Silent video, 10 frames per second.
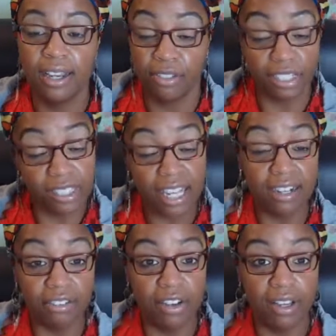of good
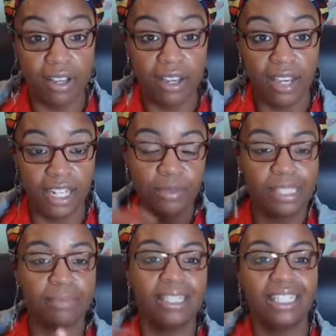stuff. And it was
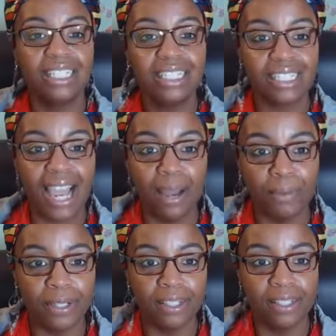something that needed to
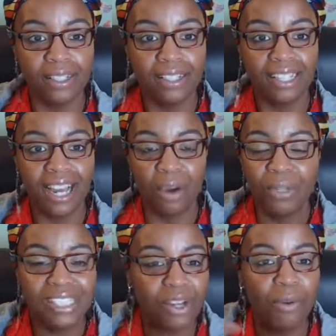happen. I
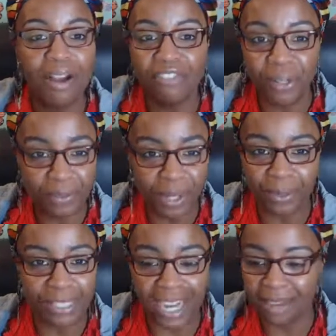wasn't on my phone the
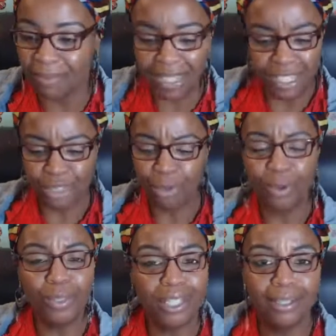whole time,
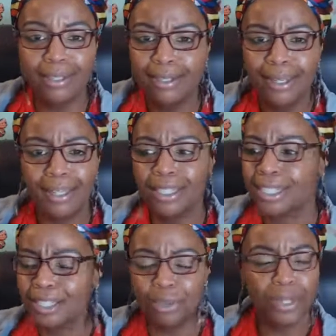scrolling,
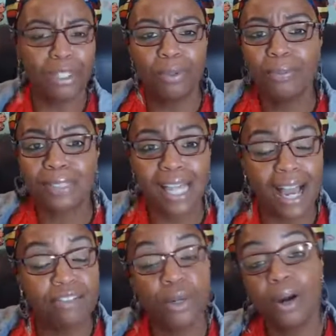looking through other people's
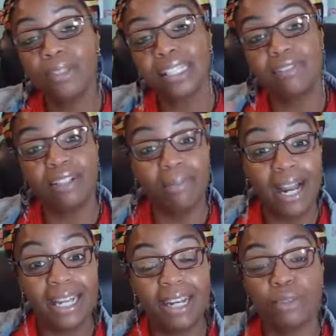lives. No, I was living
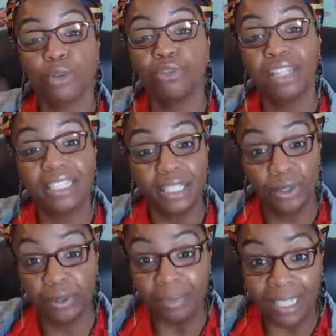mine. I was reflecting
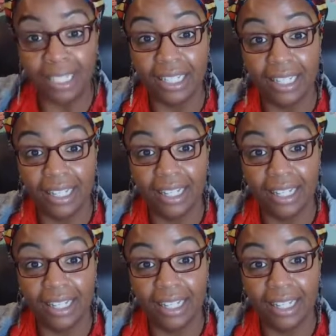on me,